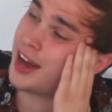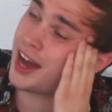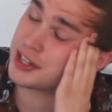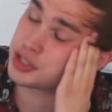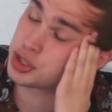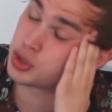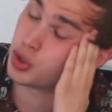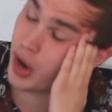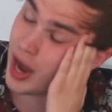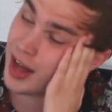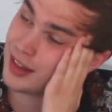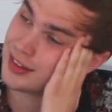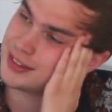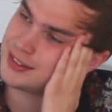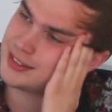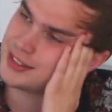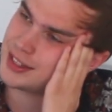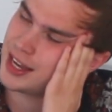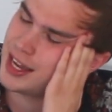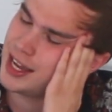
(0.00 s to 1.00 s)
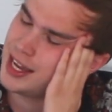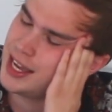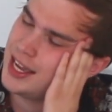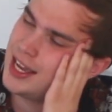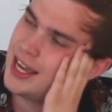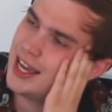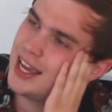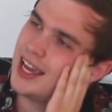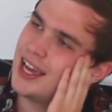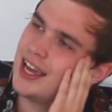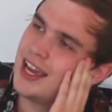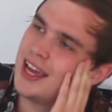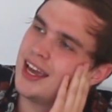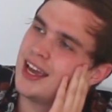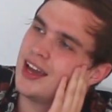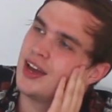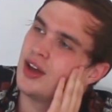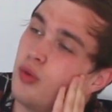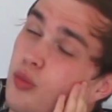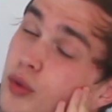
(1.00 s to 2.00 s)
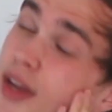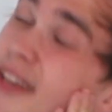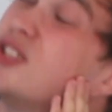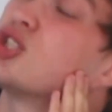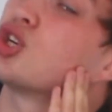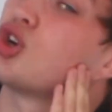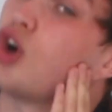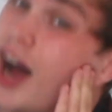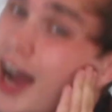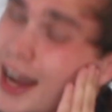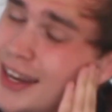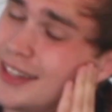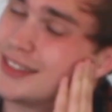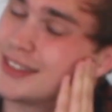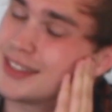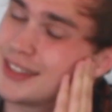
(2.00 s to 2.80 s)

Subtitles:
actuality we tried.